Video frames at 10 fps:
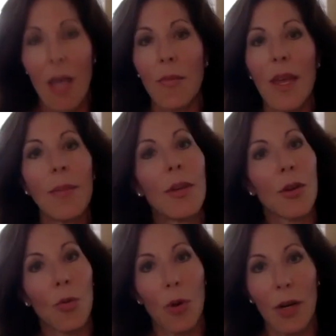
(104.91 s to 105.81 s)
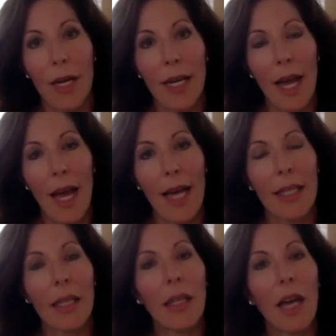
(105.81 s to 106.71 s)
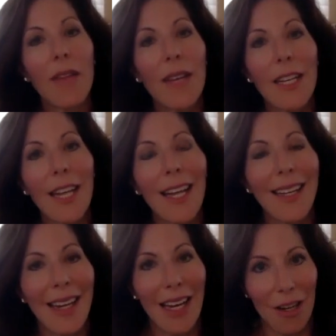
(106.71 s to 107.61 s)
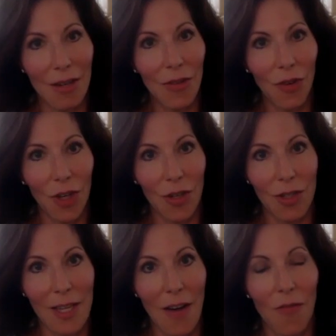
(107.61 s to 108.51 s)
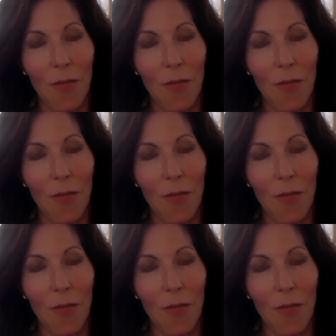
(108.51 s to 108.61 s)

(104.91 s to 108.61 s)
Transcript: Maybe you're working on loving and caring for yourself,